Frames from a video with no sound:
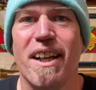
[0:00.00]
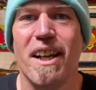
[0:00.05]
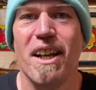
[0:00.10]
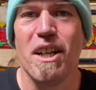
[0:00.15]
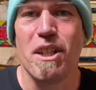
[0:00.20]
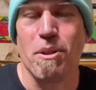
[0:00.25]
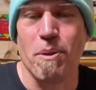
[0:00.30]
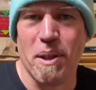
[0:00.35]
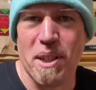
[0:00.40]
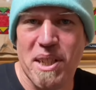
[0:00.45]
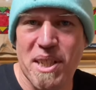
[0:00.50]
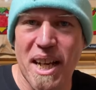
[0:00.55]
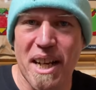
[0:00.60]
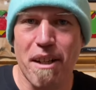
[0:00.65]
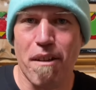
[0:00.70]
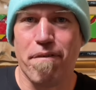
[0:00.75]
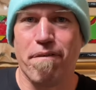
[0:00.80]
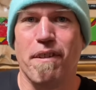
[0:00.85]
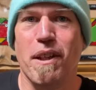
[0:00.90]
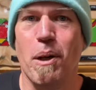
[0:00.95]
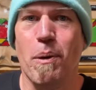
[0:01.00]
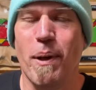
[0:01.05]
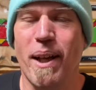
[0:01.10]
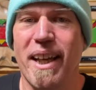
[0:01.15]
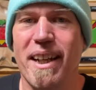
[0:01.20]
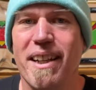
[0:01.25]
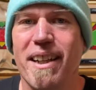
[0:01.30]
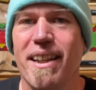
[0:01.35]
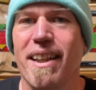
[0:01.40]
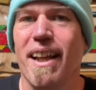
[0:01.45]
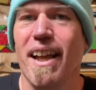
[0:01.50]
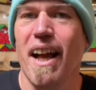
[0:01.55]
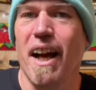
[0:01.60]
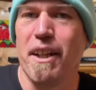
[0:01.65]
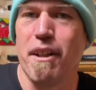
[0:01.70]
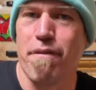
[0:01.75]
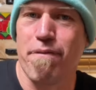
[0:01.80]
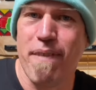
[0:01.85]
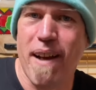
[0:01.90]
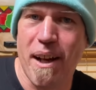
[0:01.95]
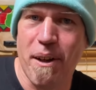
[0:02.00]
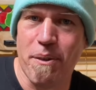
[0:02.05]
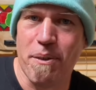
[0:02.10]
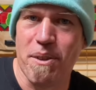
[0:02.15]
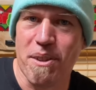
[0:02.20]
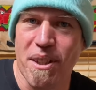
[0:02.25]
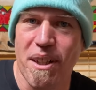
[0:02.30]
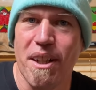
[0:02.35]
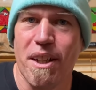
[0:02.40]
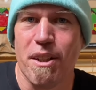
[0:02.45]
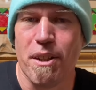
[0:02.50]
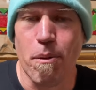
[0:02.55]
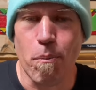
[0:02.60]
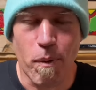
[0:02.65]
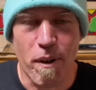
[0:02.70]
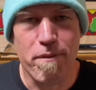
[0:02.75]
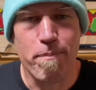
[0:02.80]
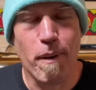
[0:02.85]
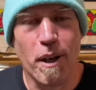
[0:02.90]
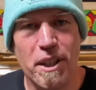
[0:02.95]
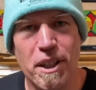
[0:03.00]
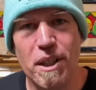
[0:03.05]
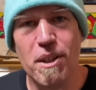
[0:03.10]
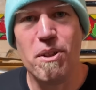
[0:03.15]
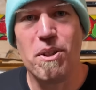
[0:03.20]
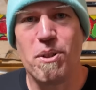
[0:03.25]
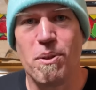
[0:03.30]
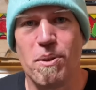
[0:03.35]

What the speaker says: So I sent a few in and I found that with my usual